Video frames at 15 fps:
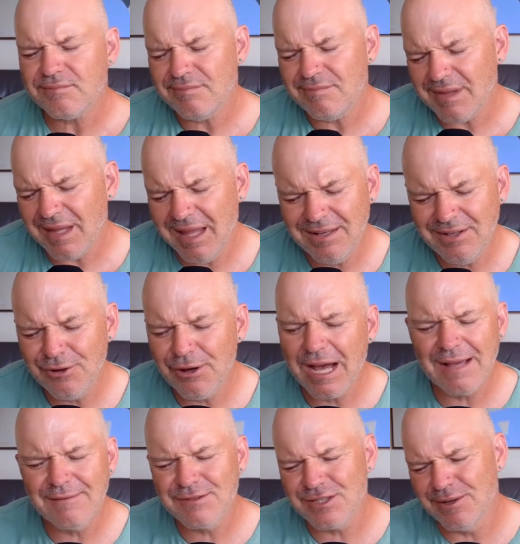And you
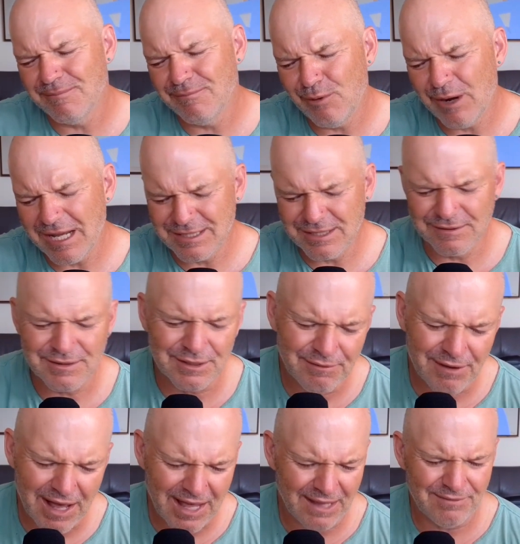have some ways of
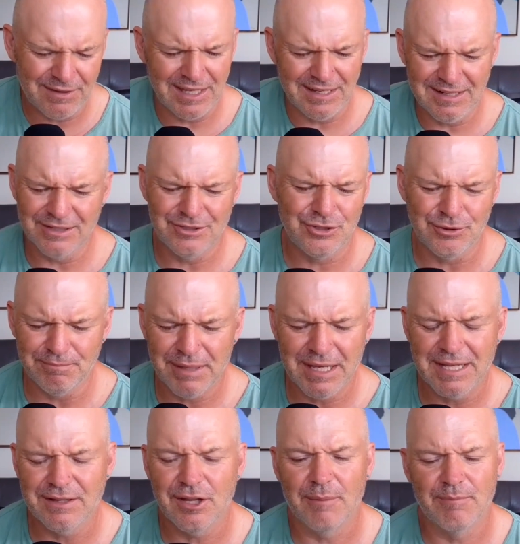surviving that you
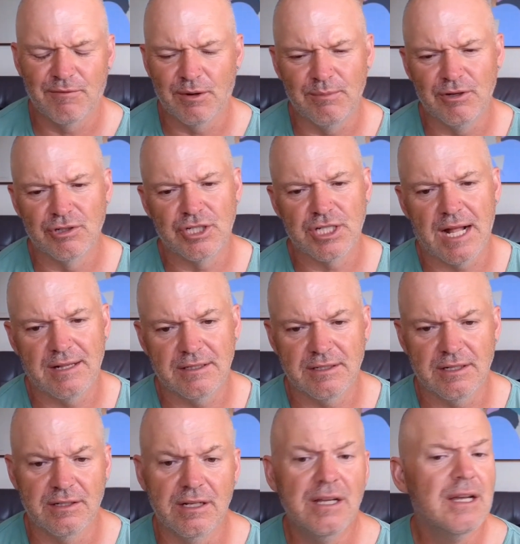picked up from your
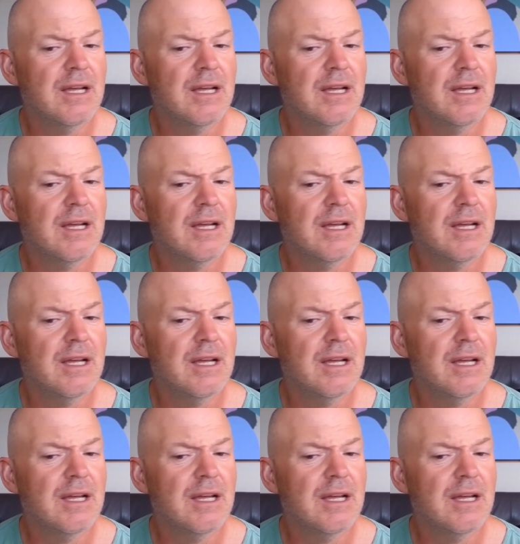childhood.